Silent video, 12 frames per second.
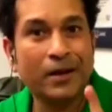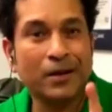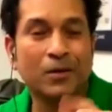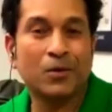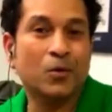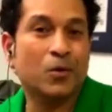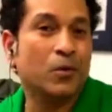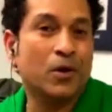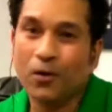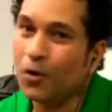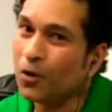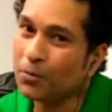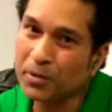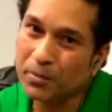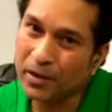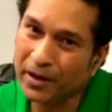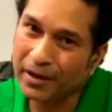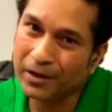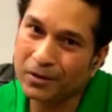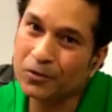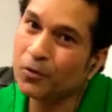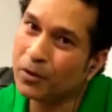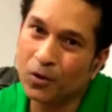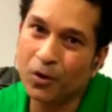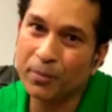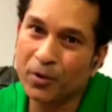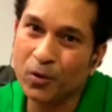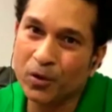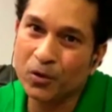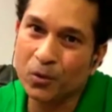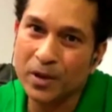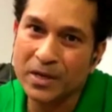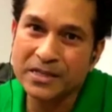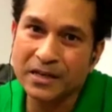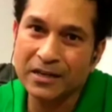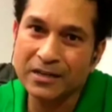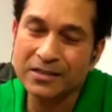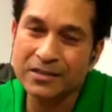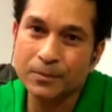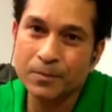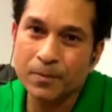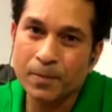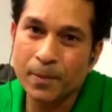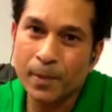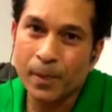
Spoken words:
that you will not be going to West Indies.